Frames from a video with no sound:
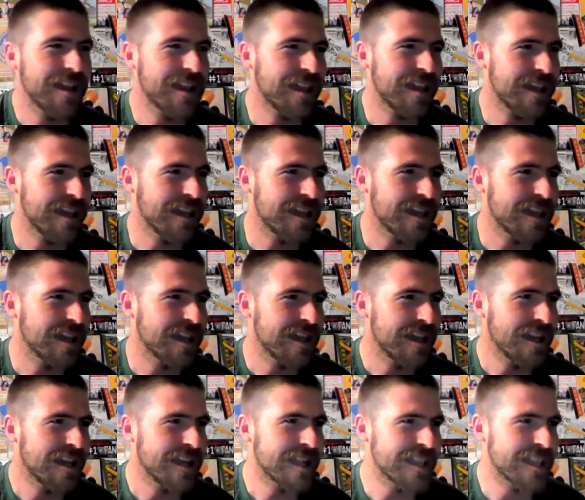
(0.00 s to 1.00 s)
He
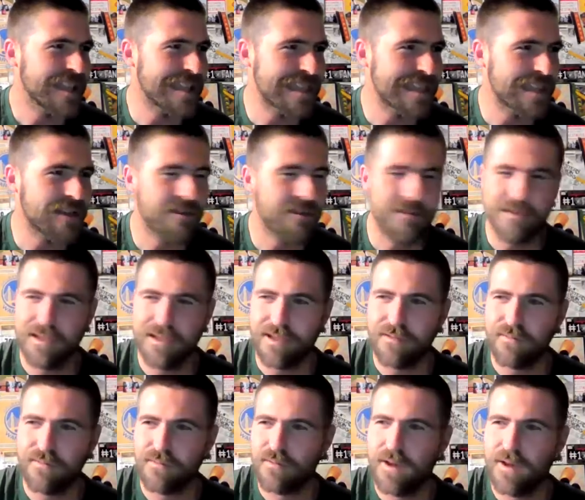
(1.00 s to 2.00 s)
can
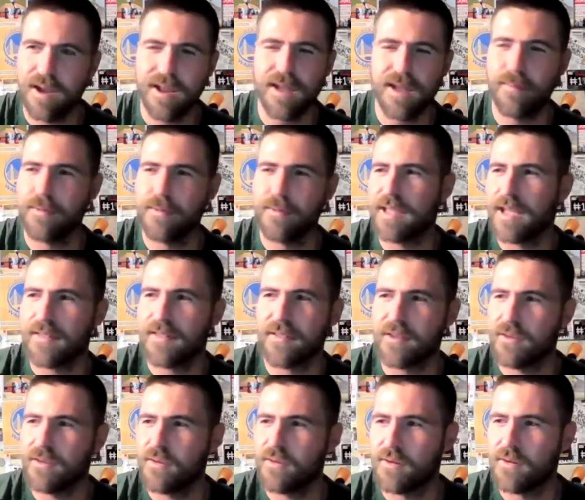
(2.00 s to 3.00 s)
literally run up and down
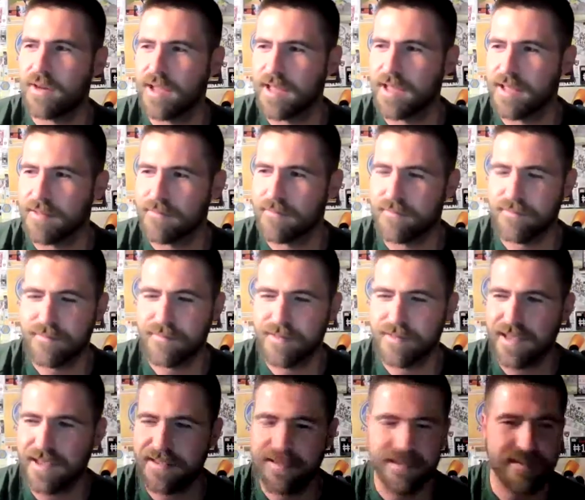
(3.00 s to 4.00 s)
the court in
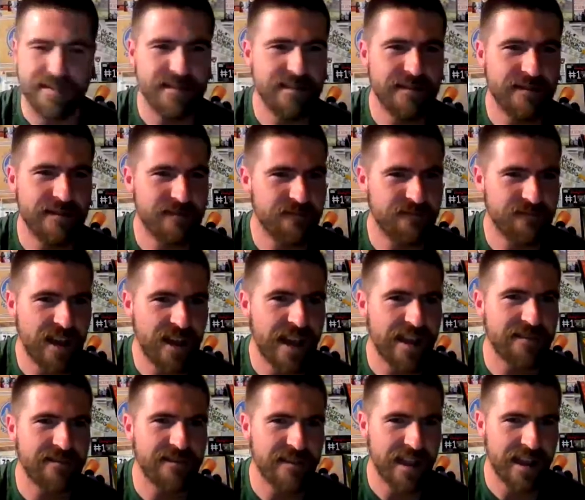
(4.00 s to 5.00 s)
less than
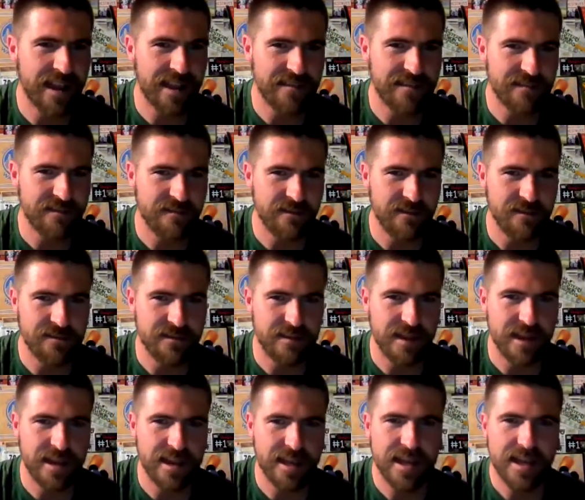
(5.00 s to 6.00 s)
5 seconds, it feels
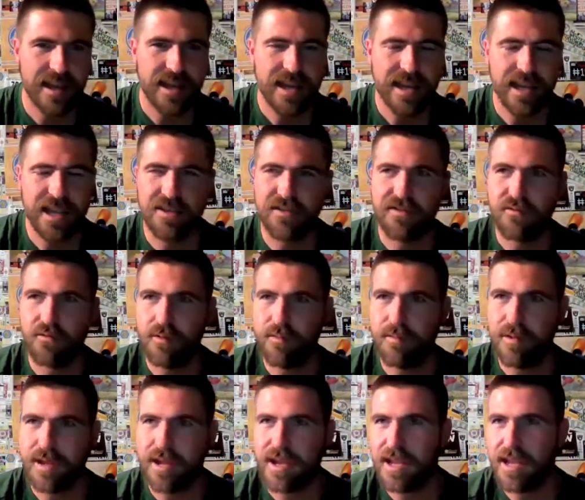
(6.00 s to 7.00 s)
like. His
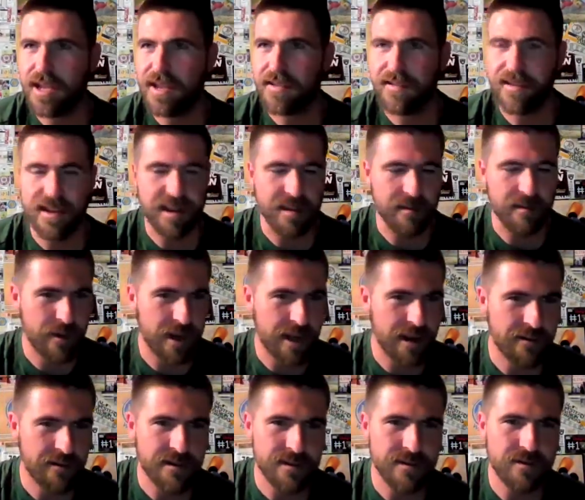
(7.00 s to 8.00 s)
dribbling is getting
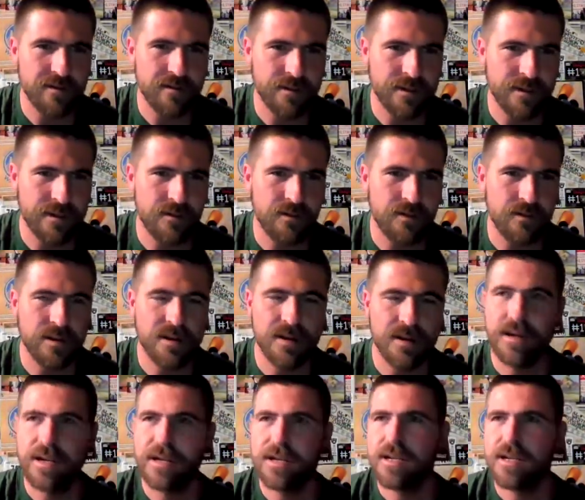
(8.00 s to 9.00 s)
better in the open court.